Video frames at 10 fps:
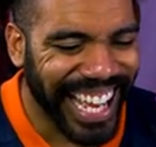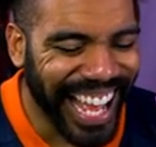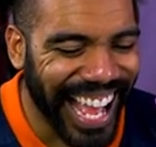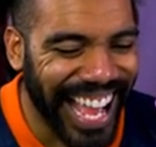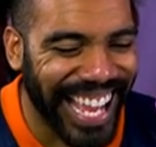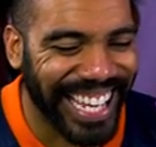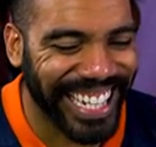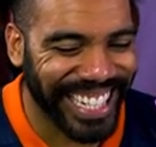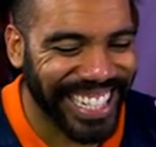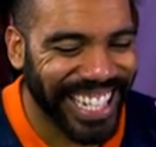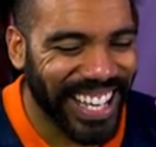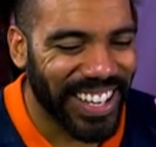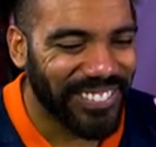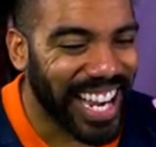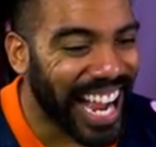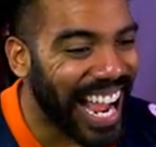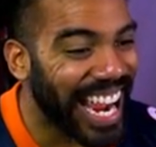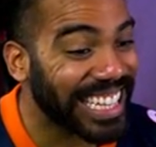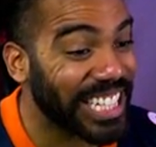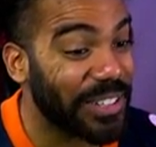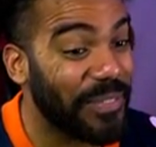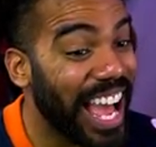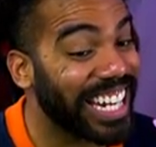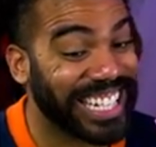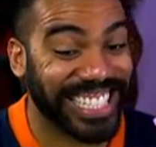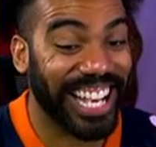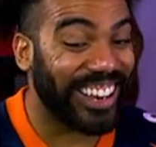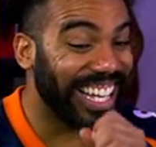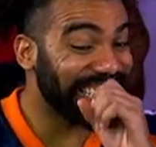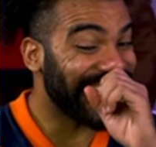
Hey, my guy Anthony Maddox, yo, he's